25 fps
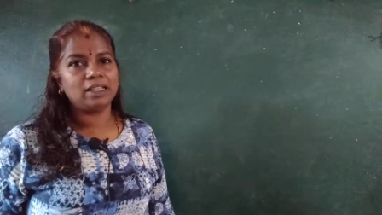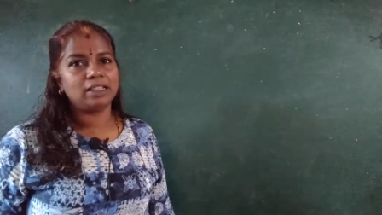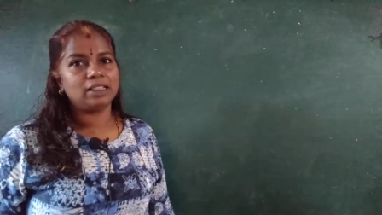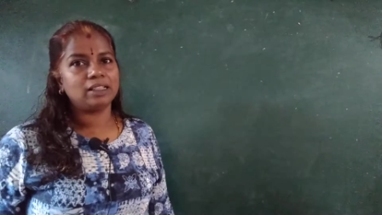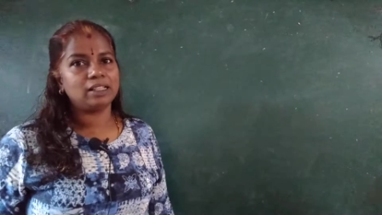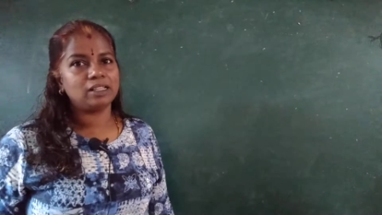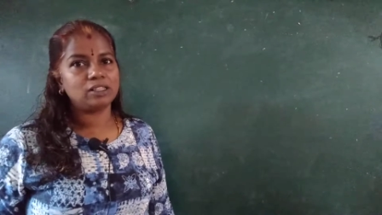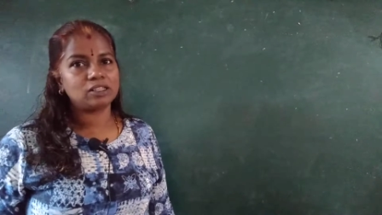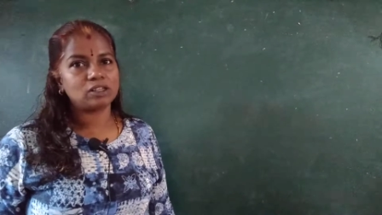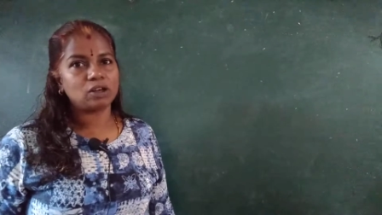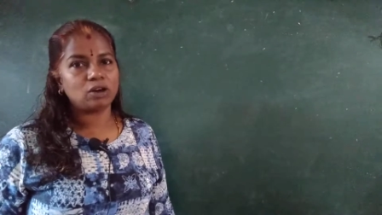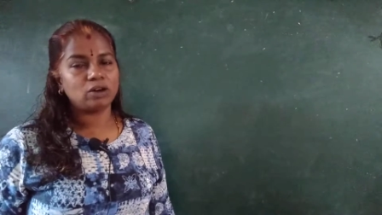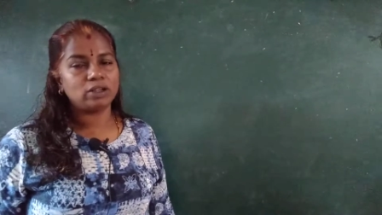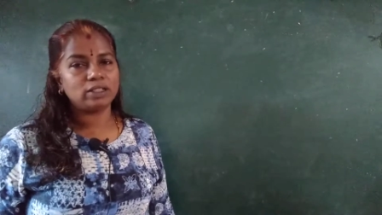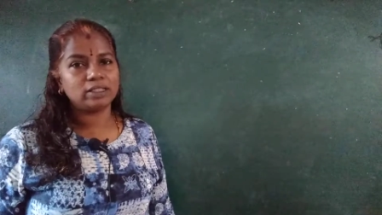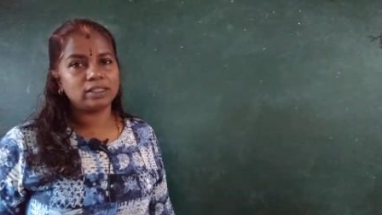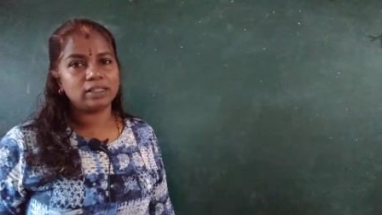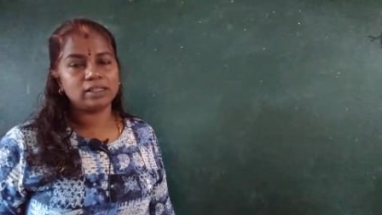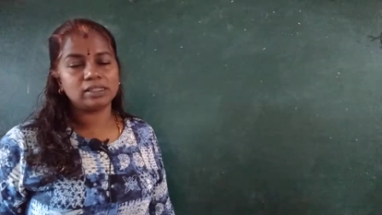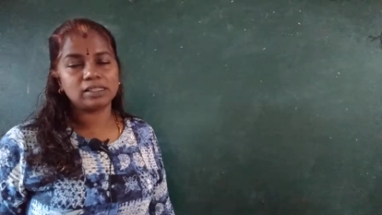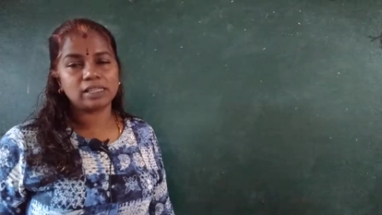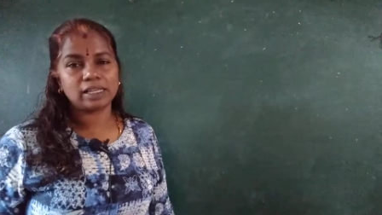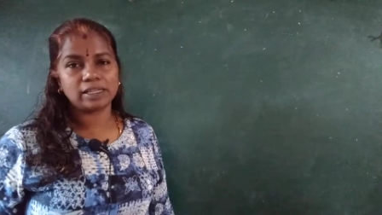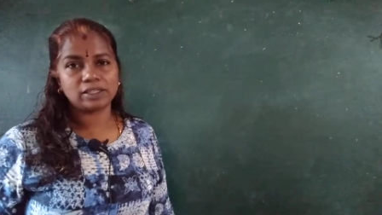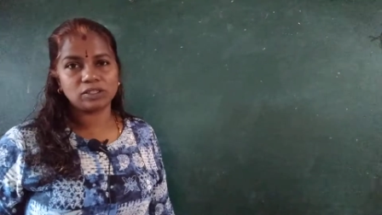These all
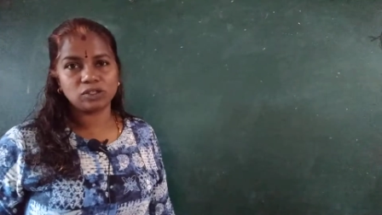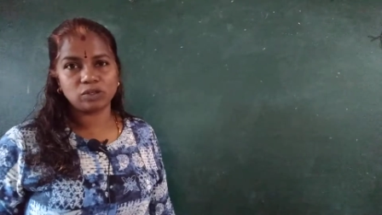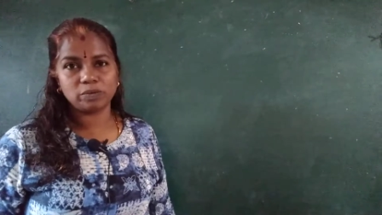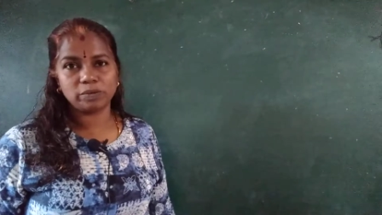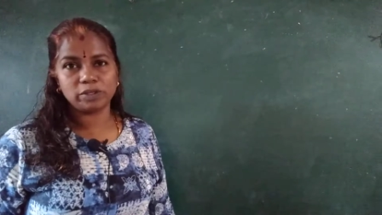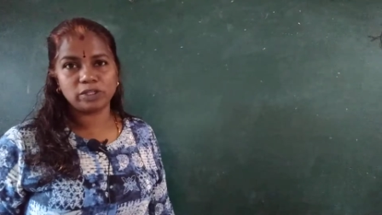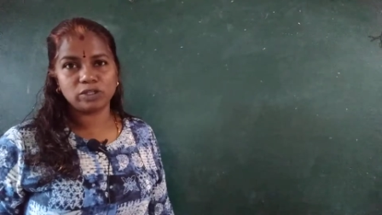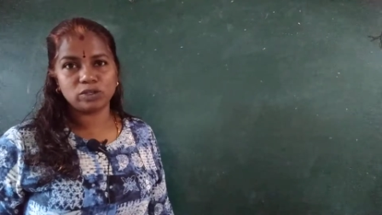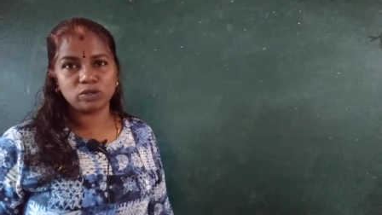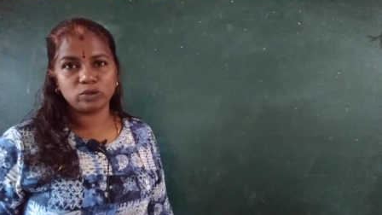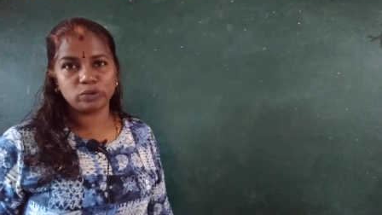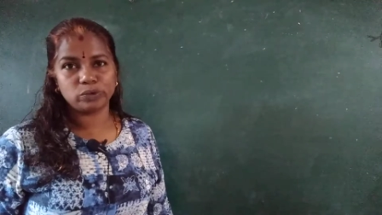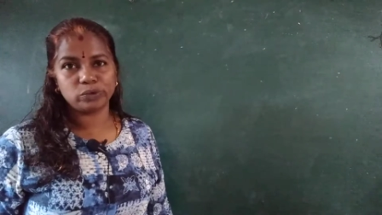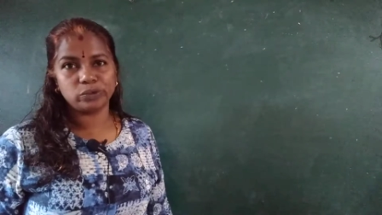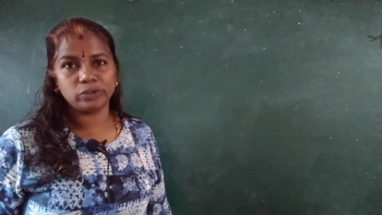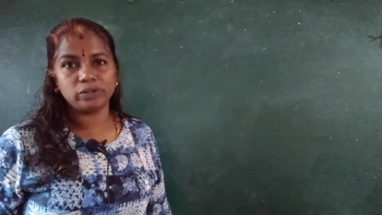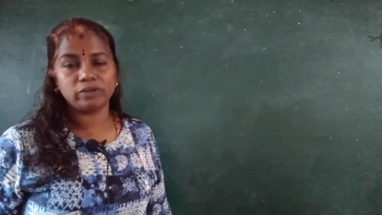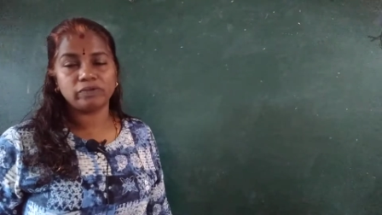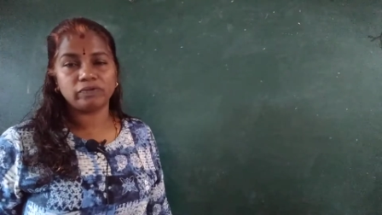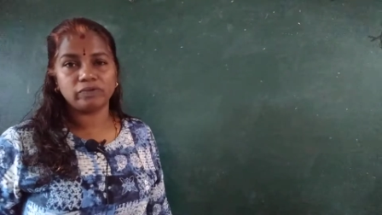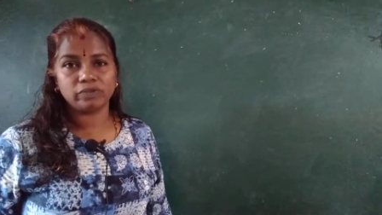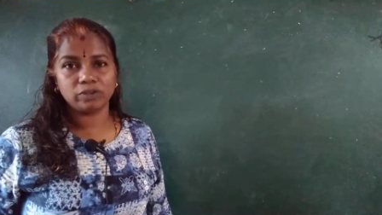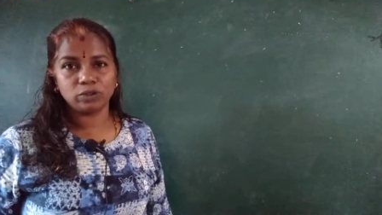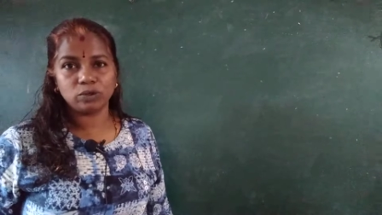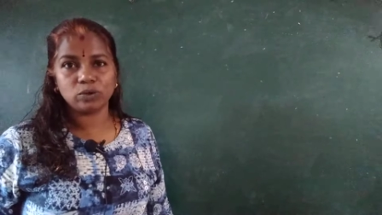things has to be
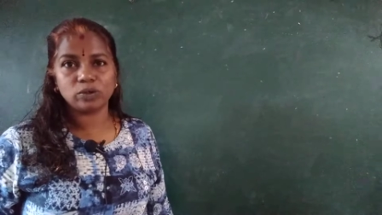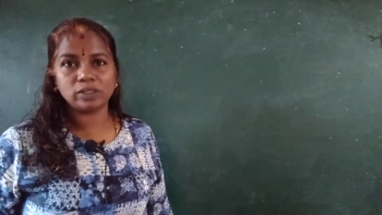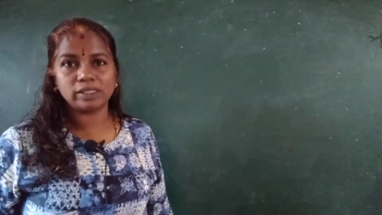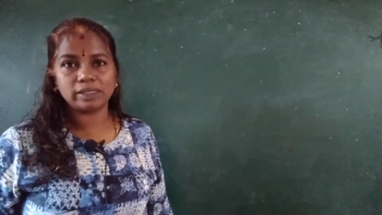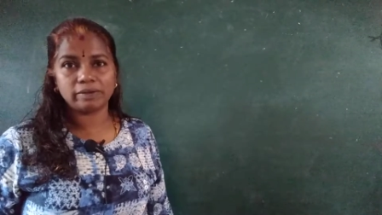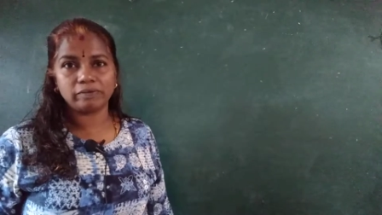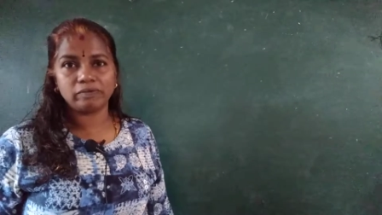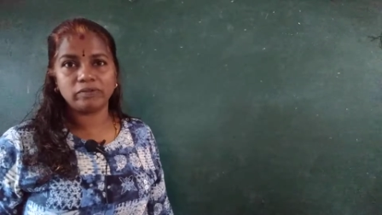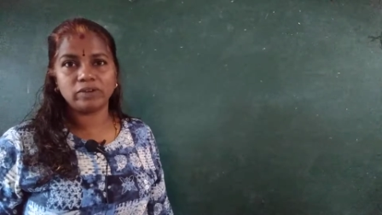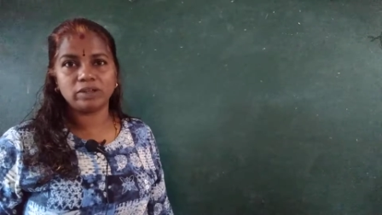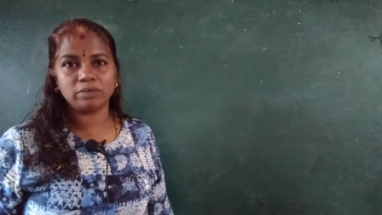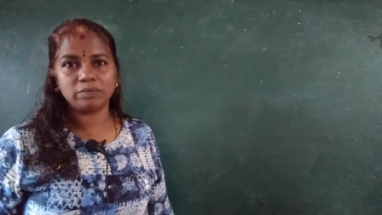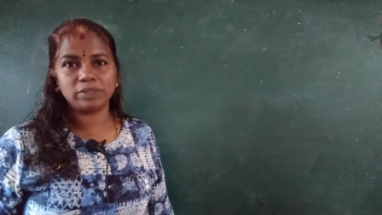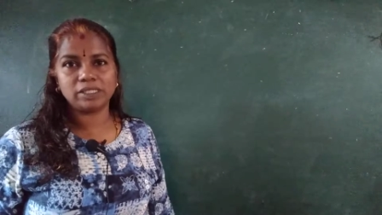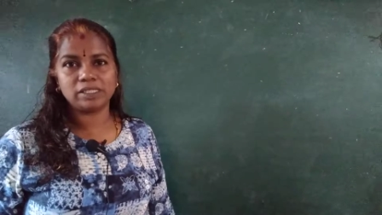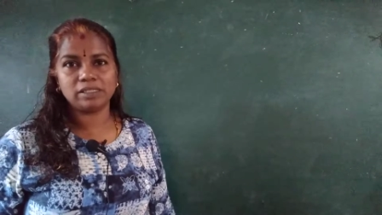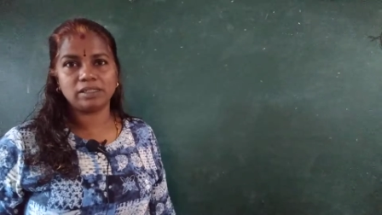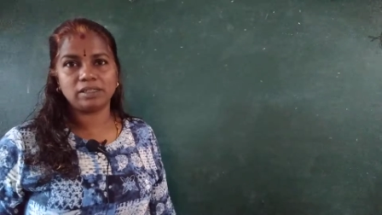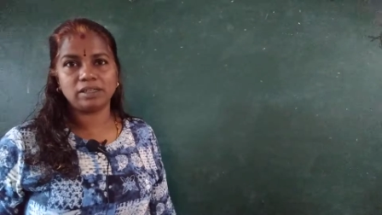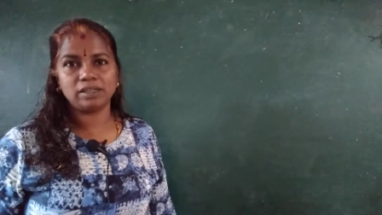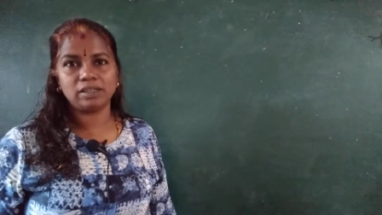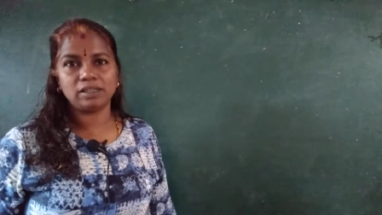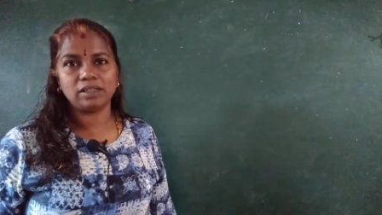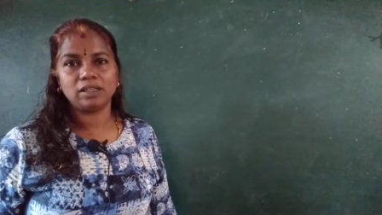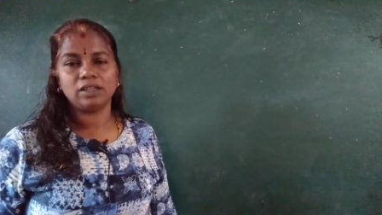shown through some verb,
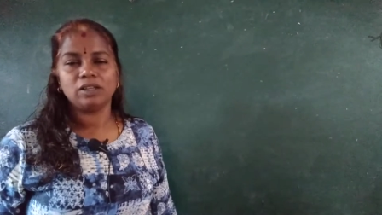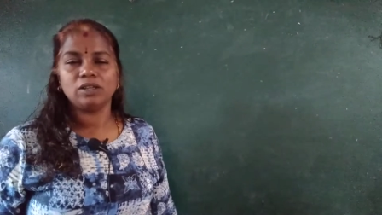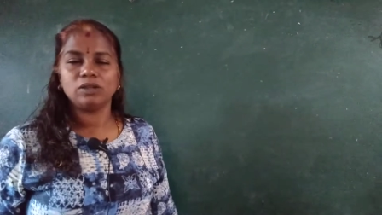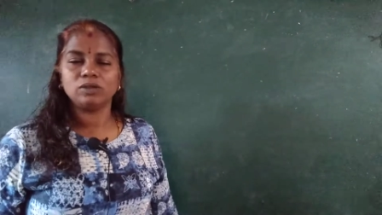isn't it?